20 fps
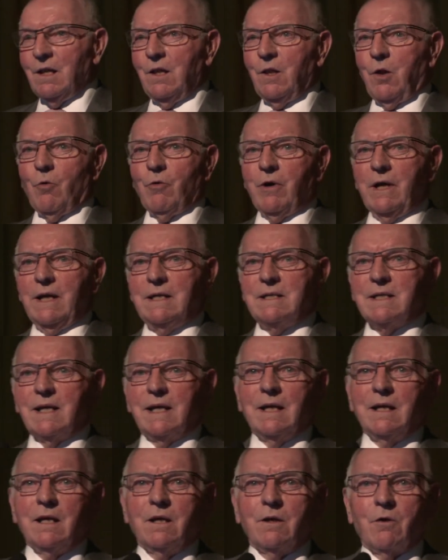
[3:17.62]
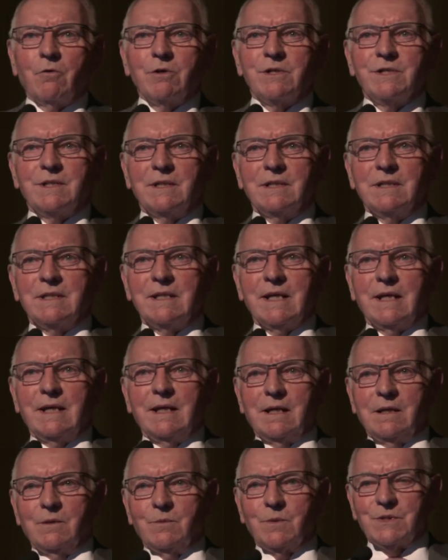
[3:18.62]
Lauriston
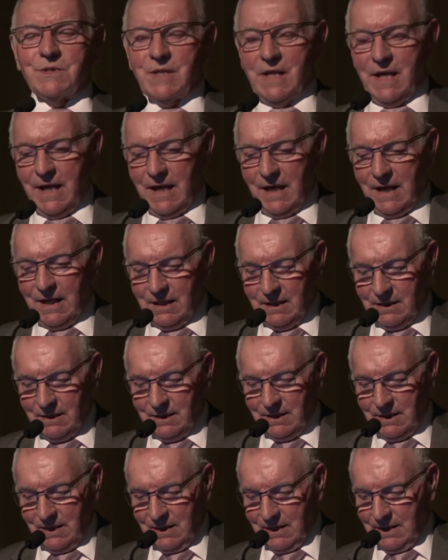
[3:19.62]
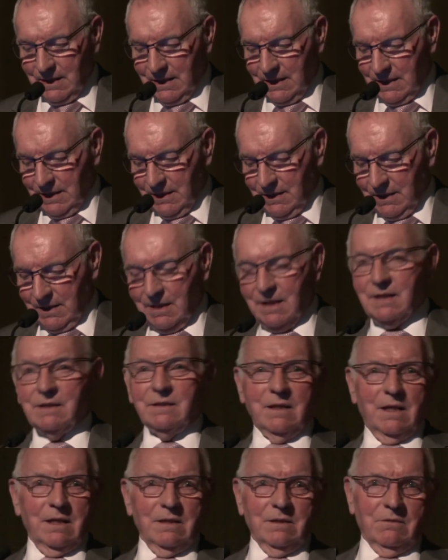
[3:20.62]
Taylor was there.
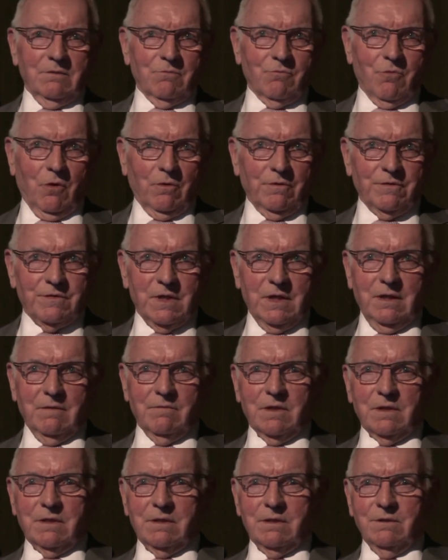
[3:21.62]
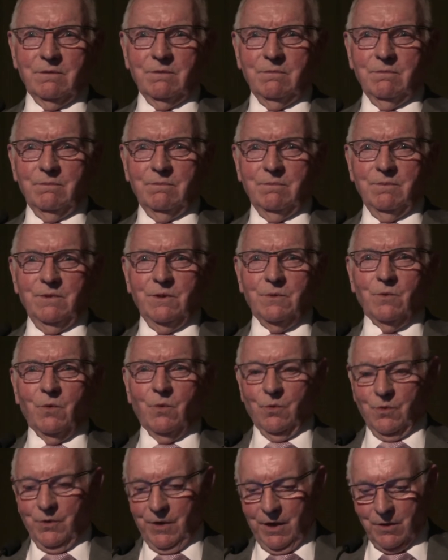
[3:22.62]
And Rolf Sievert, who you
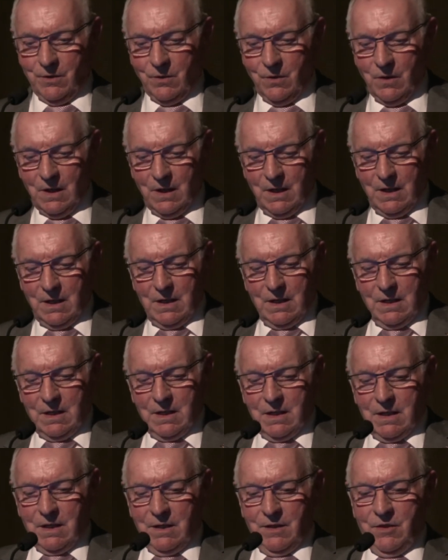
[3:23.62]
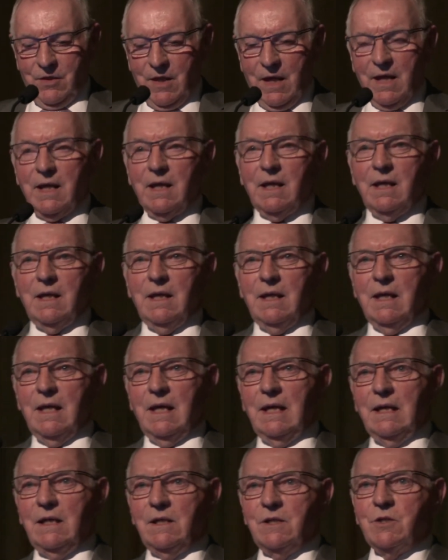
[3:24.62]
all know. They
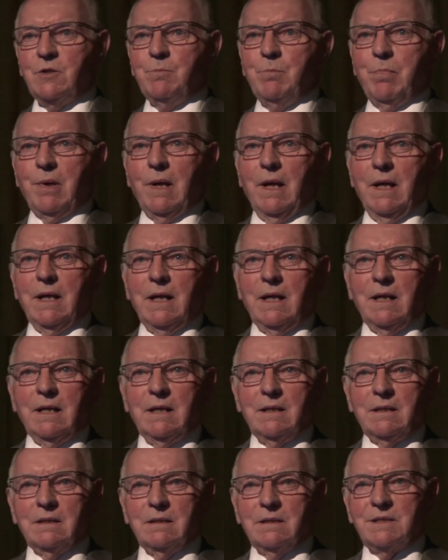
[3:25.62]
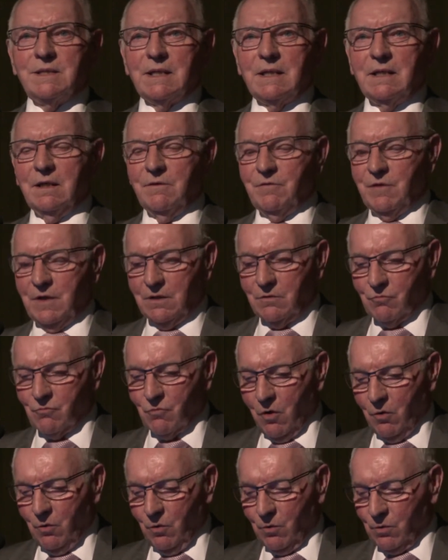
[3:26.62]
each played significant
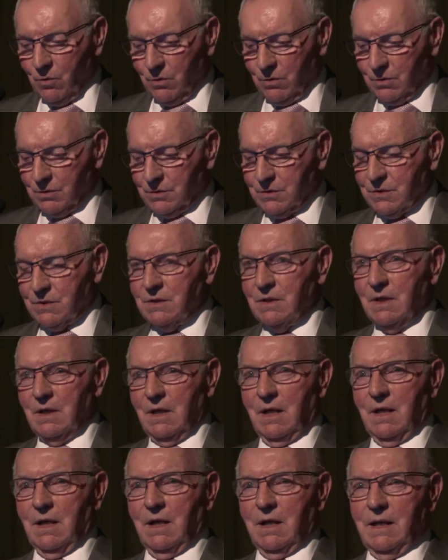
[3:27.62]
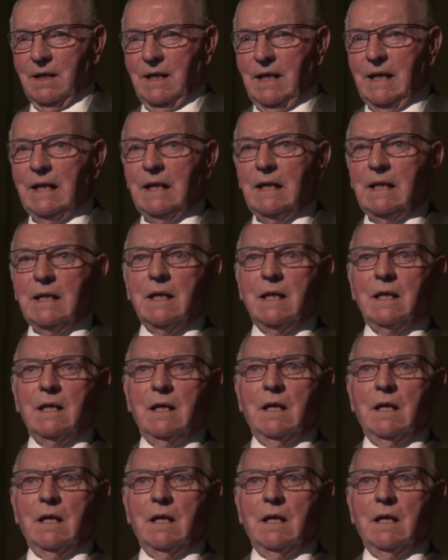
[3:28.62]
roles in